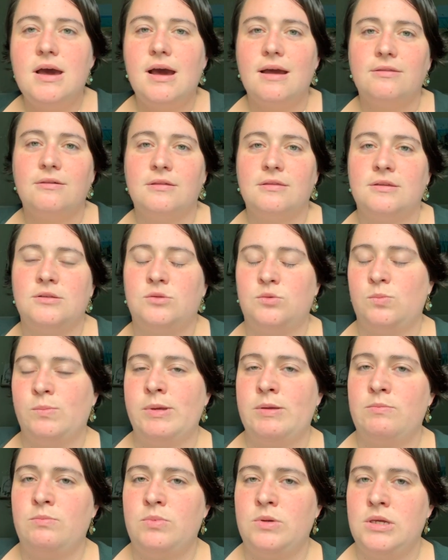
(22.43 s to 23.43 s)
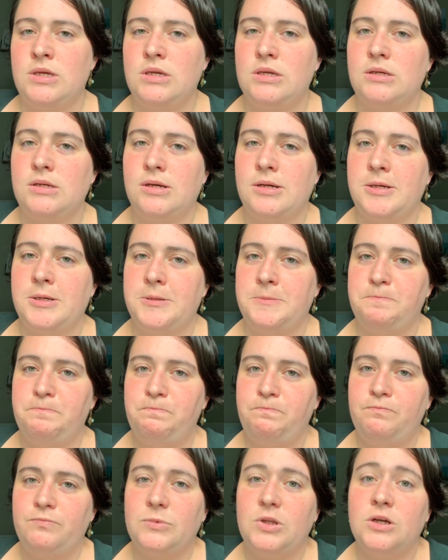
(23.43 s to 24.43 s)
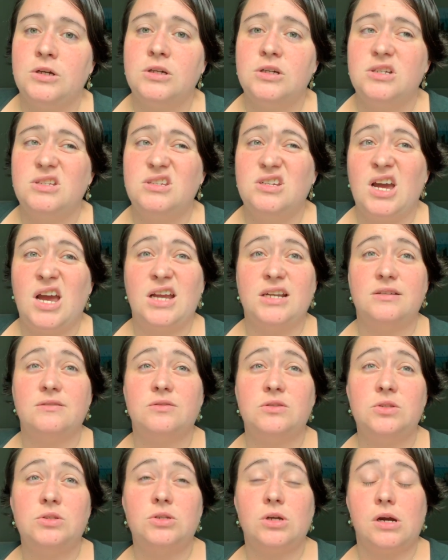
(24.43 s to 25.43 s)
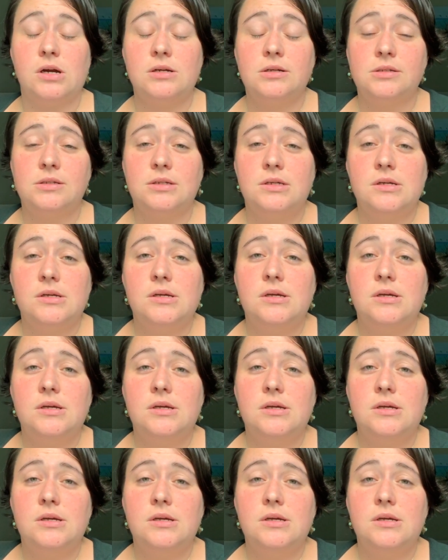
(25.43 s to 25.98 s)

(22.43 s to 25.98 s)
I thought this might be a good kind of start